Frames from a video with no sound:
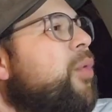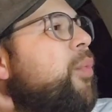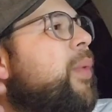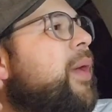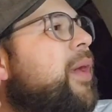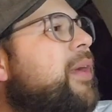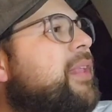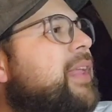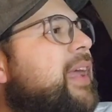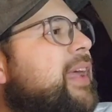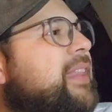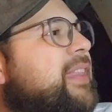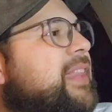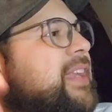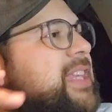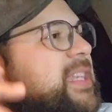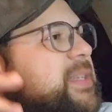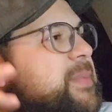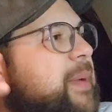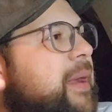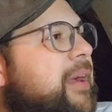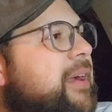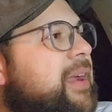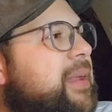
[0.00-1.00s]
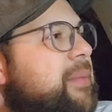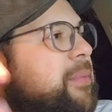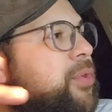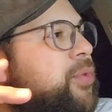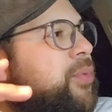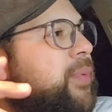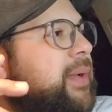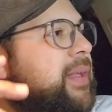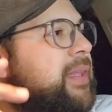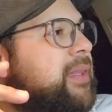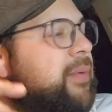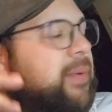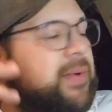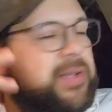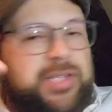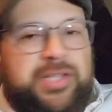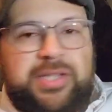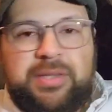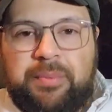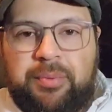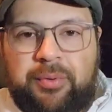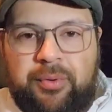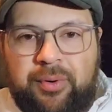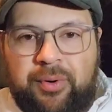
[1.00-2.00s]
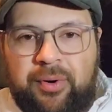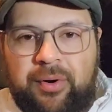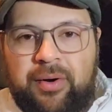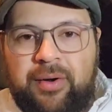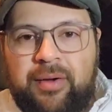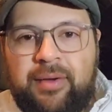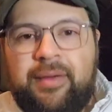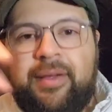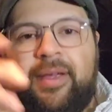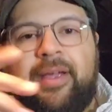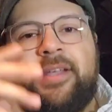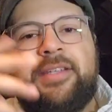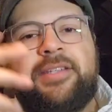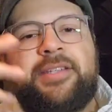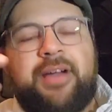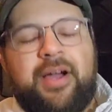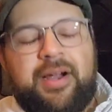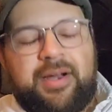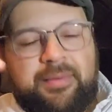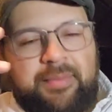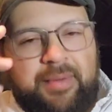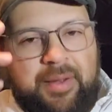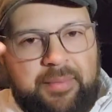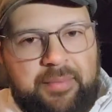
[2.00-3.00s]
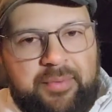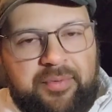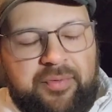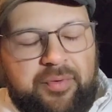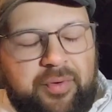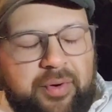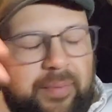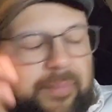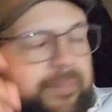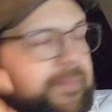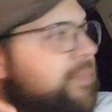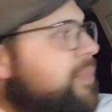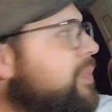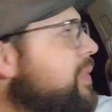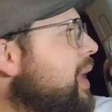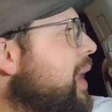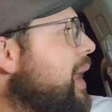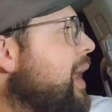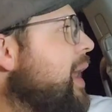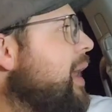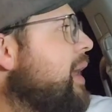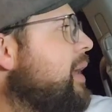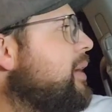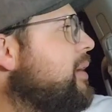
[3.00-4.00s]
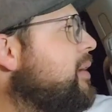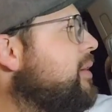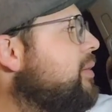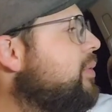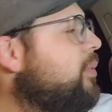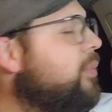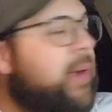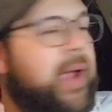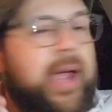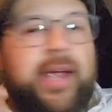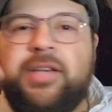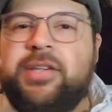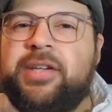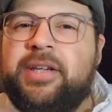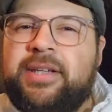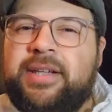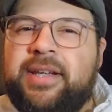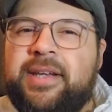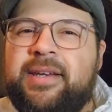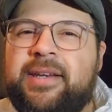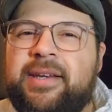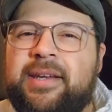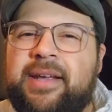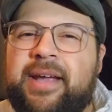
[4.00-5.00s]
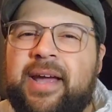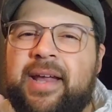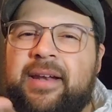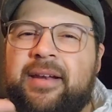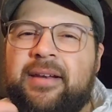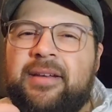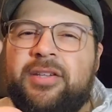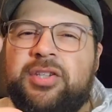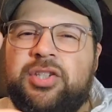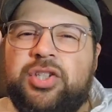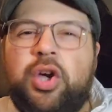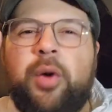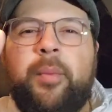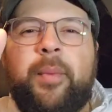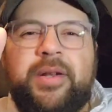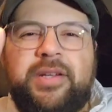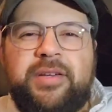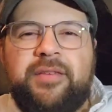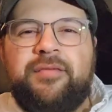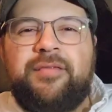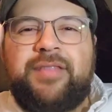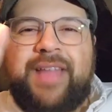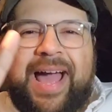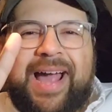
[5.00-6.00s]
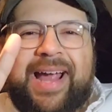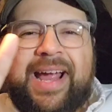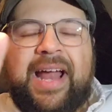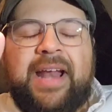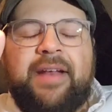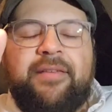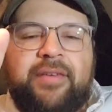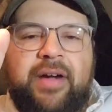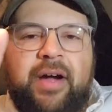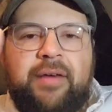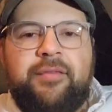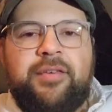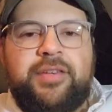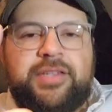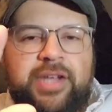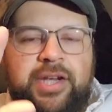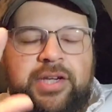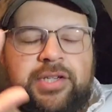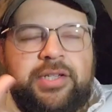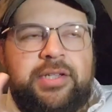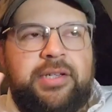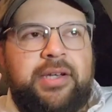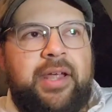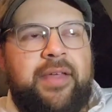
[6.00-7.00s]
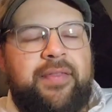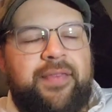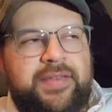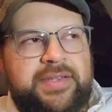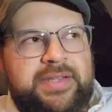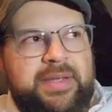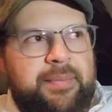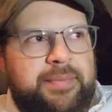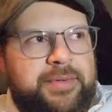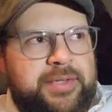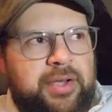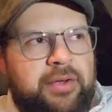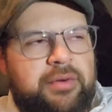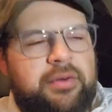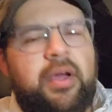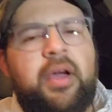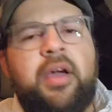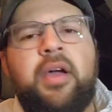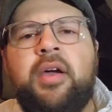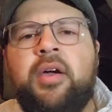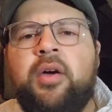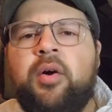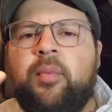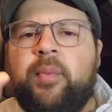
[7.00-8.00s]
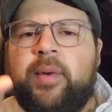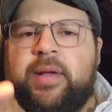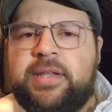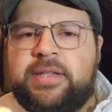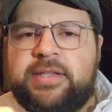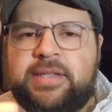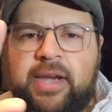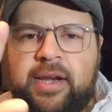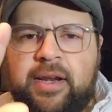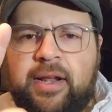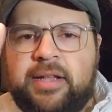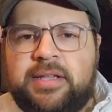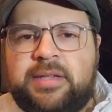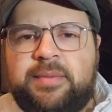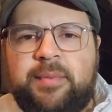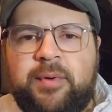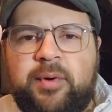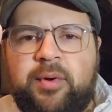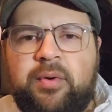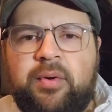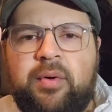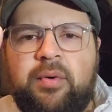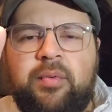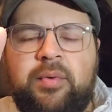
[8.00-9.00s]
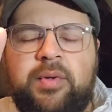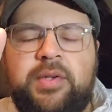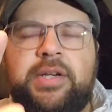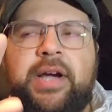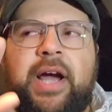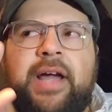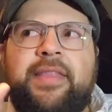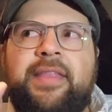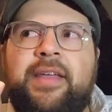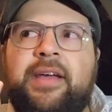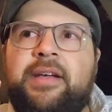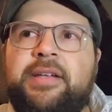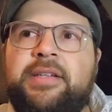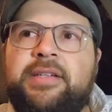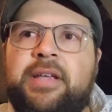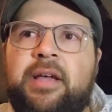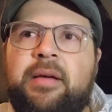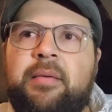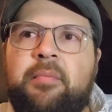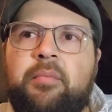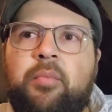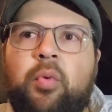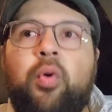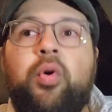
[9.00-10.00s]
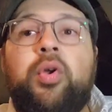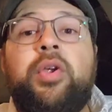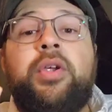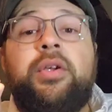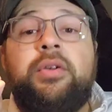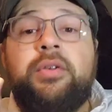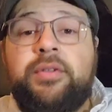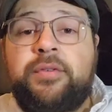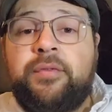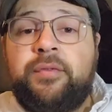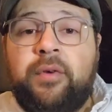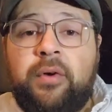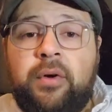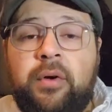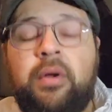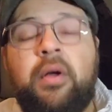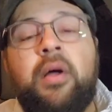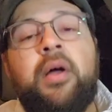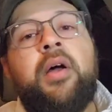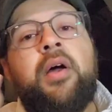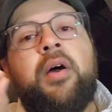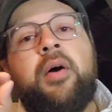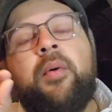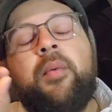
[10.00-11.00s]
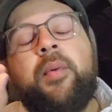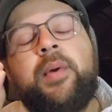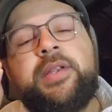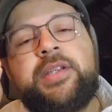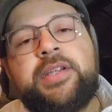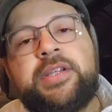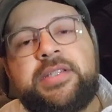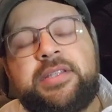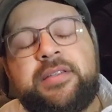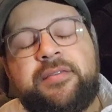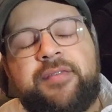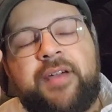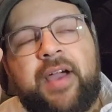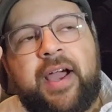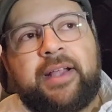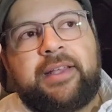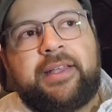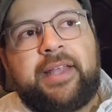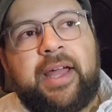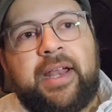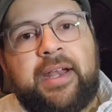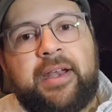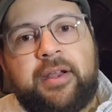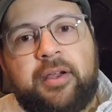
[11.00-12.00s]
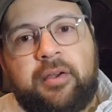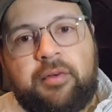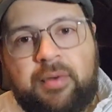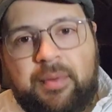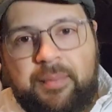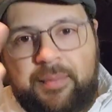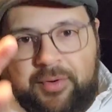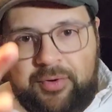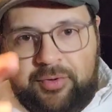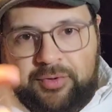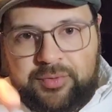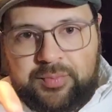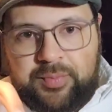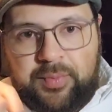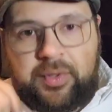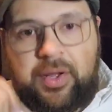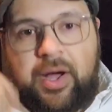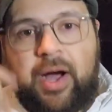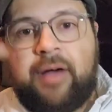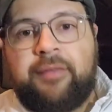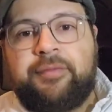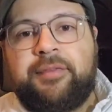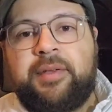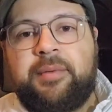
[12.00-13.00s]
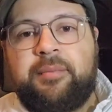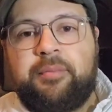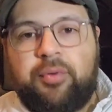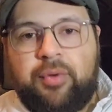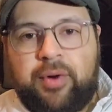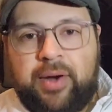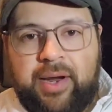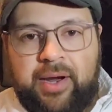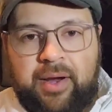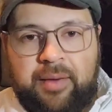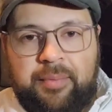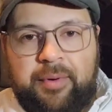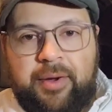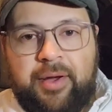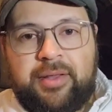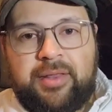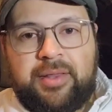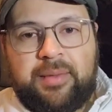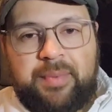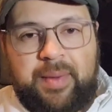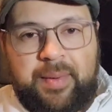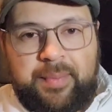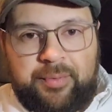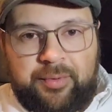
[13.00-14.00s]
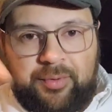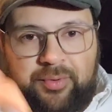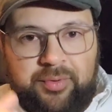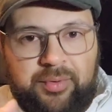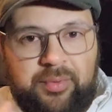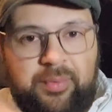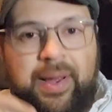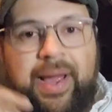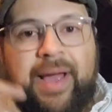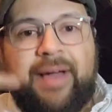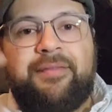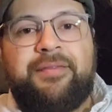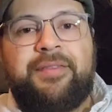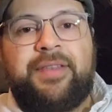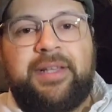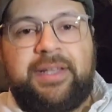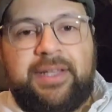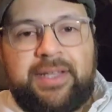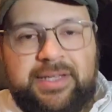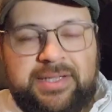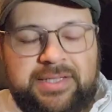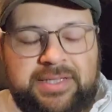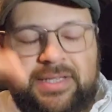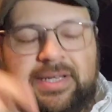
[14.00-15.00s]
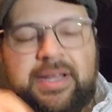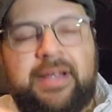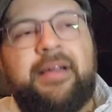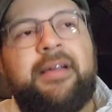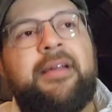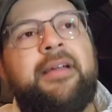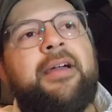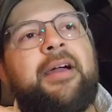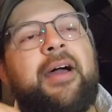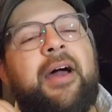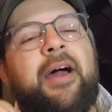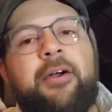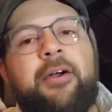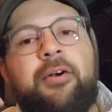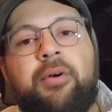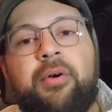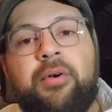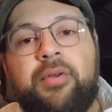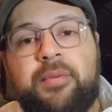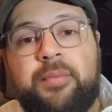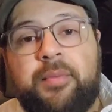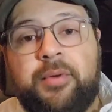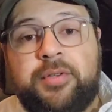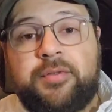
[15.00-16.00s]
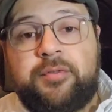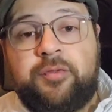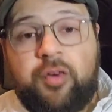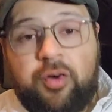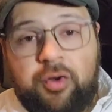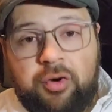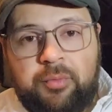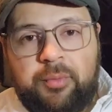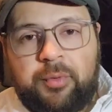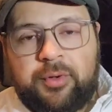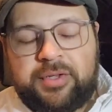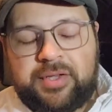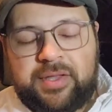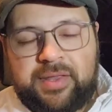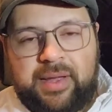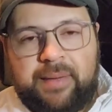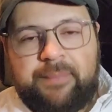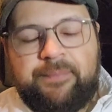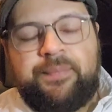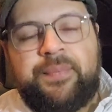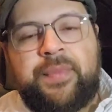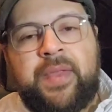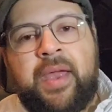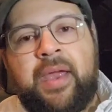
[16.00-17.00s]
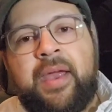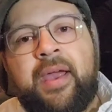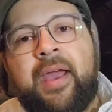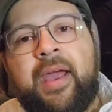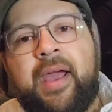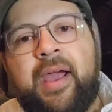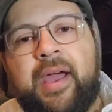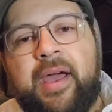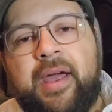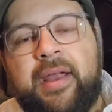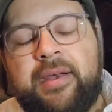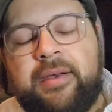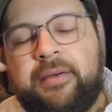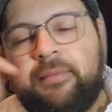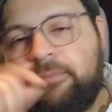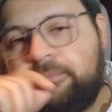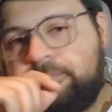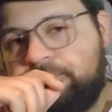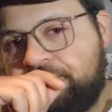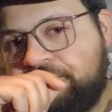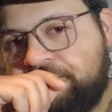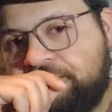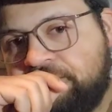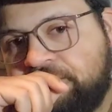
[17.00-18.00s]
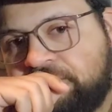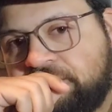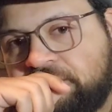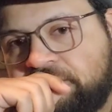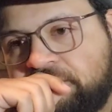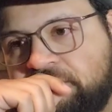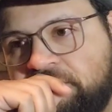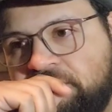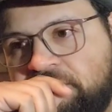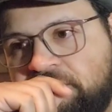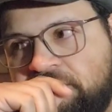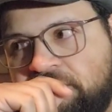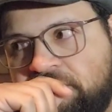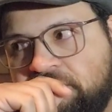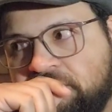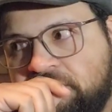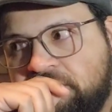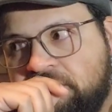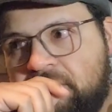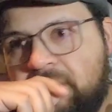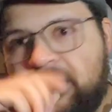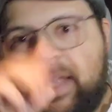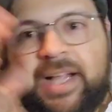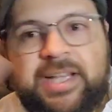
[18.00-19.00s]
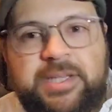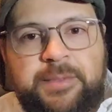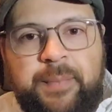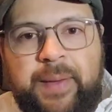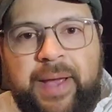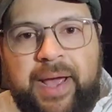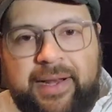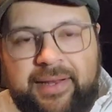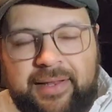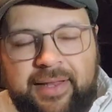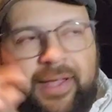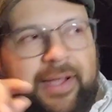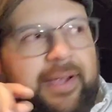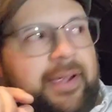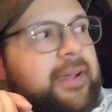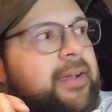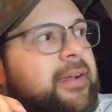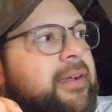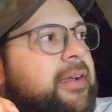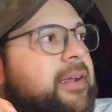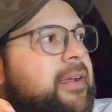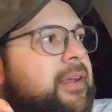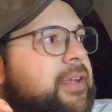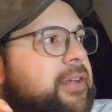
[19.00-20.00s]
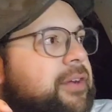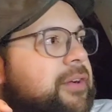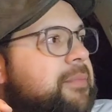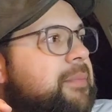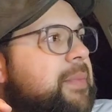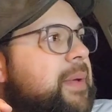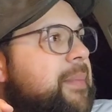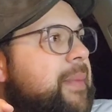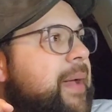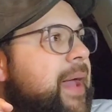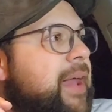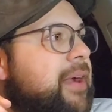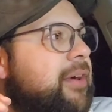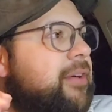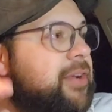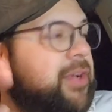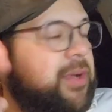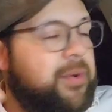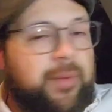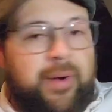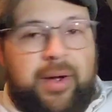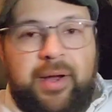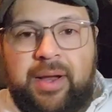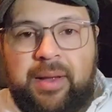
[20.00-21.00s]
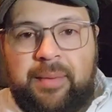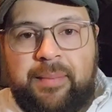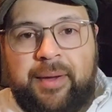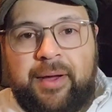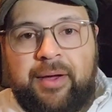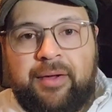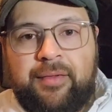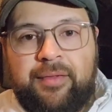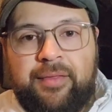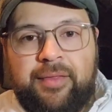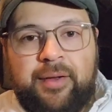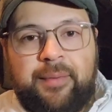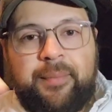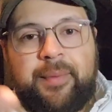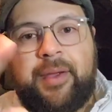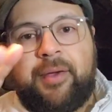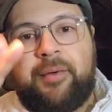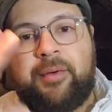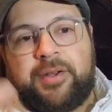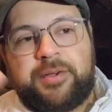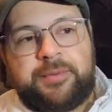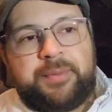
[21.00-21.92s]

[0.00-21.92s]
where like the disparity between the rich and the poor is talked about before. And we actually didn't get so much of that kind of conversation in this episode. We instead got something which I think is more useful, which is the fact that criminals will often prey upon the people who have the least, who are the most vulnerable to them. And That's bad. Like, you can be mad all you want about there being